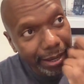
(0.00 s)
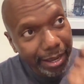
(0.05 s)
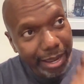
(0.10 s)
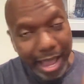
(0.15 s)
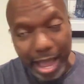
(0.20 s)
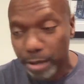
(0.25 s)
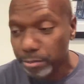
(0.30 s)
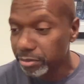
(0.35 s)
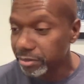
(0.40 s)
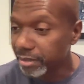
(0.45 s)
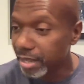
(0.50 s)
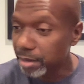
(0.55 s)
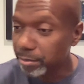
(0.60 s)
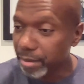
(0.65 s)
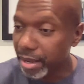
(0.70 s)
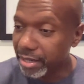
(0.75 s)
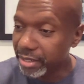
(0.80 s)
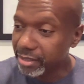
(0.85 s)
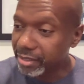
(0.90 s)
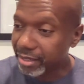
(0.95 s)
I was like,
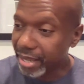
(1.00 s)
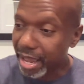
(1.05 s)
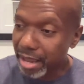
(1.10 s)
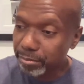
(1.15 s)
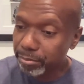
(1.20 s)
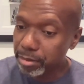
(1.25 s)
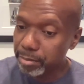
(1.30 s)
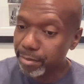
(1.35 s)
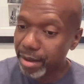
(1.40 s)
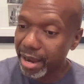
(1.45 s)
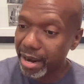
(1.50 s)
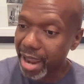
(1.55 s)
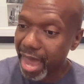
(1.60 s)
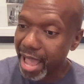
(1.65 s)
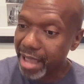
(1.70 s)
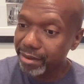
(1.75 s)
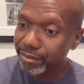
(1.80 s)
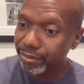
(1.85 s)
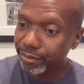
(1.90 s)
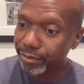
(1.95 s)
man, this can't be my
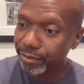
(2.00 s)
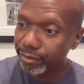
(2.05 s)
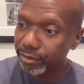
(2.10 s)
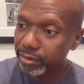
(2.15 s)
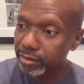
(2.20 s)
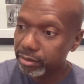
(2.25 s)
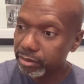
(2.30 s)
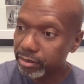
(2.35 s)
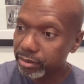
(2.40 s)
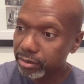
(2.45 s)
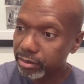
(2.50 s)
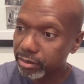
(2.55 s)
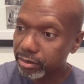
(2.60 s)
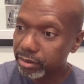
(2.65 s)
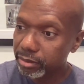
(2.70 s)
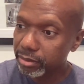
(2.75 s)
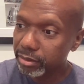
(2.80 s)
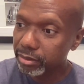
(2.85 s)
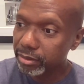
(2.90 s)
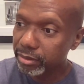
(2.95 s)
life.
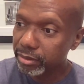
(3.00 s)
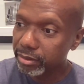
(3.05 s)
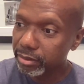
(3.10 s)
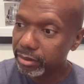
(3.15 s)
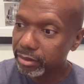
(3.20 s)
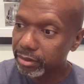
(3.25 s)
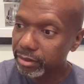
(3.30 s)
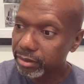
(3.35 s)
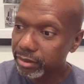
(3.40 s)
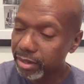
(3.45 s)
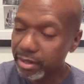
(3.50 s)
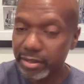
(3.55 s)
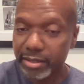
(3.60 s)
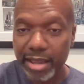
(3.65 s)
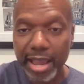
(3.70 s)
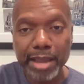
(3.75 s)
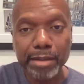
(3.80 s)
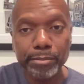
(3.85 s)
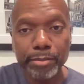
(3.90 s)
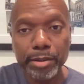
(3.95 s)
This
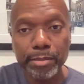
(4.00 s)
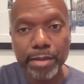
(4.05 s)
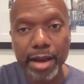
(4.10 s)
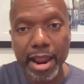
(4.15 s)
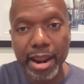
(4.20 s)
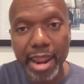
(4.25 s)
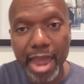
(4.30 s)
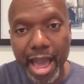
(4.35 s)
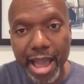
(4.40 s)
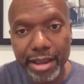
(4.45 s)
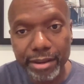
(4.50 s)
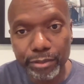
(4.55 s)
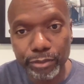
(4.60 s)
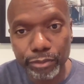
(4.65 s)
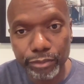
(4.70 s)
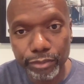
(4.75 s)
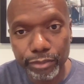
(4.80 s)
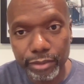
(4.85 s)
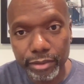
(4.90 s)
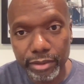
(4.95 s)
can't be my
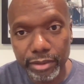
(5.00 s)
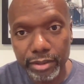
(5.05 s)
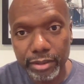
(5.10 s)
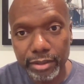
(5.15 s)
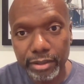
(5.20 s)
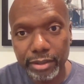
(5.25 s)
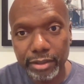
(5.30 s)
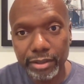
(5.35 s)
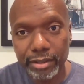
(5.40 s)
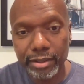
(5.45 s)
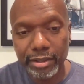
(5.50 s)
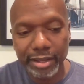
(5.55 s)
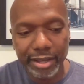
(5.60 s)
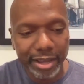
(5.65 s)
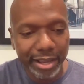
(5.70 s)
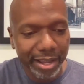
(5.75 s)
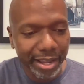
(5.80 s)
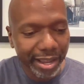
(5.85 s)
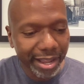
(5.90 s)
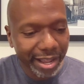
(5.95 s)
life.
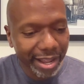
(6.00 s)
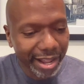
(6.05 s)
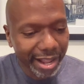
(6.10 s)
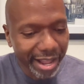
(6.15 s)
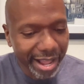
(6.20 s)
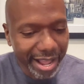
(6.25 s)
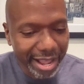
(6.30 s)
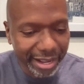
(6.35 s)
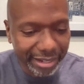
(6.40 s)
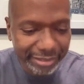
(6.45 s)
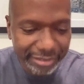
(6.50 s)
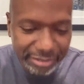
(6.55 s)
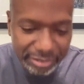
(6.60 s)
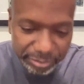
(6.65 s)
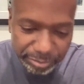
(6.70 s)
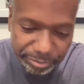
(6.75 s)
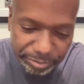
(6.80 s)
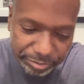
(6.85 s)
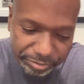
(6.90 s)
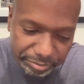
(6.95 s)
And
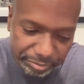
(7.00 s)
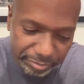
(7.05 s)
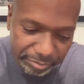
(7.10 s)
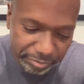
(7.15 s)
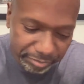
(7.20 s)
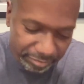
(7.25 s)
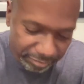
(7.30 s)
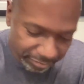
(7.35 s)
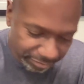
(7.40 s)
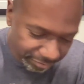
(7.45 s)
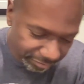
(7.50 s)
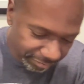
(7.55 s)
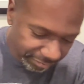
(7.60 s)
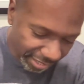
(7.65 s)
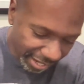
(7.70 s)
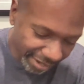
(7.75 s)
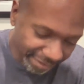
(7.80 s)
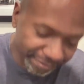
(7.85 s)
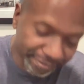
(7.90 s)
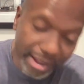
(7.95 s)

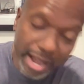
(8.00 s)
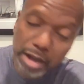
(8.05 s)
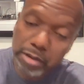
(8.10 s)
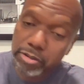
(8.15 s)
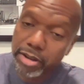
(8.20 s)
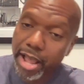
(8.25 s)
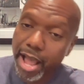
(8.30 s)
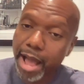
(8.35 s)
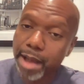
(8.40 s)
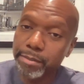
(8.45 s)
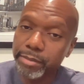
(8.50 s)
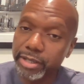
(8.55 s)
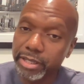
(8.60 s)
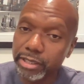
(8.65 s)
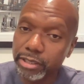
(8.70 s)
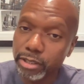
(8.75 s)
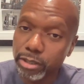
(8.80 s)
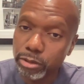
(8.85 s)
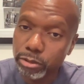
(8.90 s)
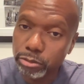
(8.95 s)
I found comedy,
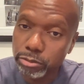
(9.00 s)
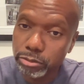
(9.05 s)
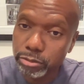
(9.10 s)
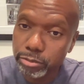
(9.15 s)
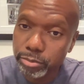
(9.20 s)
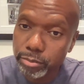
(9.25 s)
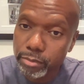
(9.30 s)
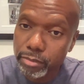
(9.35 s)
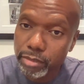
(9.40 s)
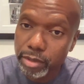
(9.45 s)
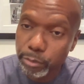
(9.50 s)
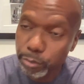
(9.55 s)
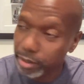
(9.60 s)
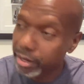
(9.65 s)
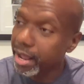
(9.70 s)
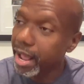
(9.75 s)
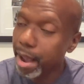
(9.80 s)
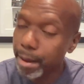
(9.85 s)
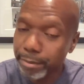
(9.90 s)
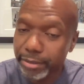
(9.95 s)
dude. Well,
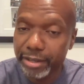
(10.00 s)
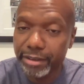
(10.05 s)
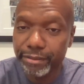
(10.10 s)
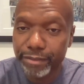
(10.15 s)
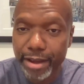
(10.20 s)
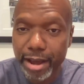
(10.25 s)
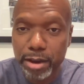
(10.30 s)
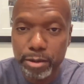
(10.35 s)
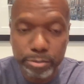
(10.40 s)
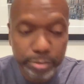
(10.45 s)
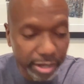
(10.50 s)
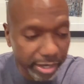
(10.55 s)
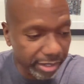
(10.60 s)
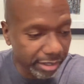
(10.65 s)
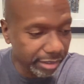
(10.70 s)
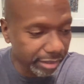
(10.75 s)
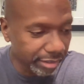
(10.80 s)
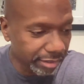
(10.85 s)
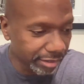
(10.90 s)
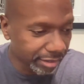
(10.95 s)
comedy found me.